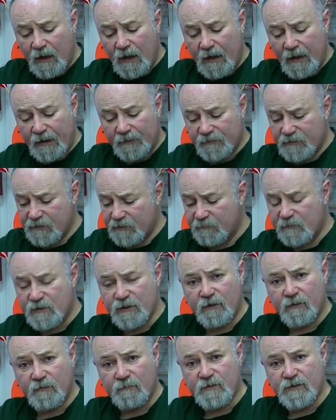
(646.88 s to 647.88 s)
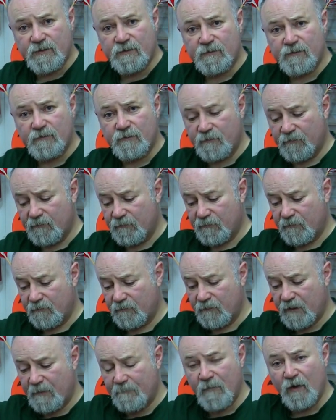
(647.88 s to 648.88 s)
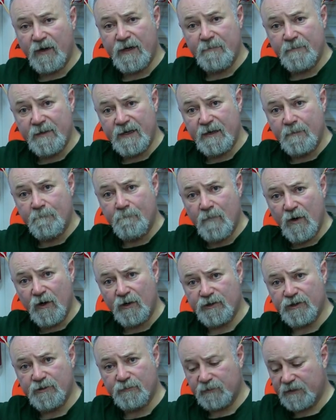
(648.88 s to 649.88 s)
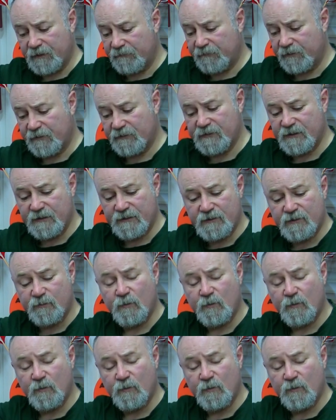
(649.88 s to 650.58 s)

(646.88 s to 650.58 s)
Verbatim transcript: and sometimes there may be marginal differences